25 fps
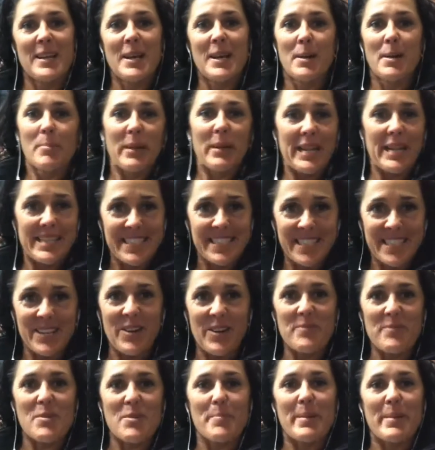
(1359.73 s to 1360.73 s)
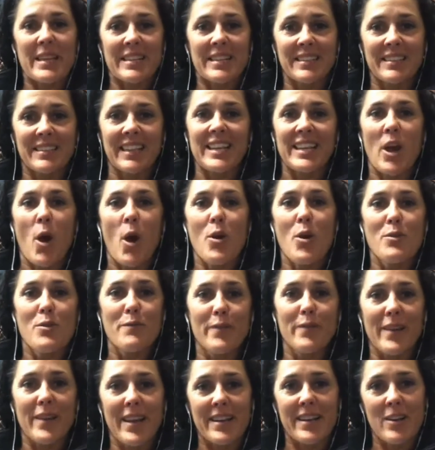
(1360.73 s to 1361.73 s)
Yeah. But I did it repeatedly over
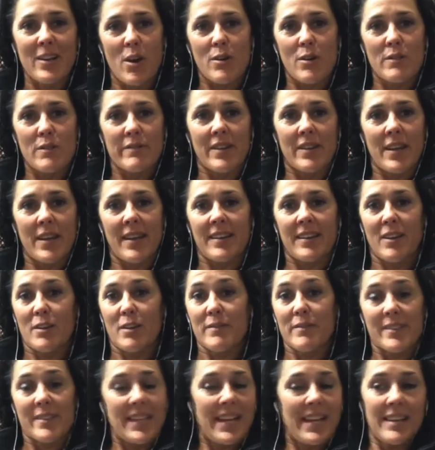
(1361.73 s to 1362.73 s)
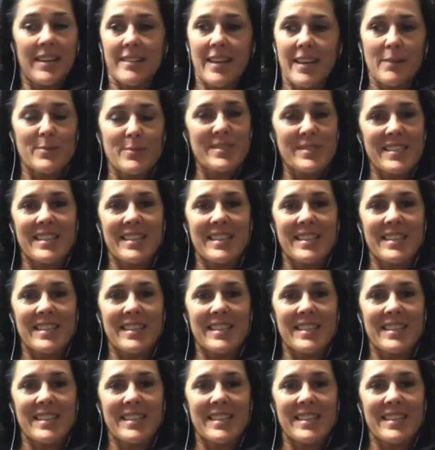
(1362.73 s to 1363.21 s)
and over and over. That was it.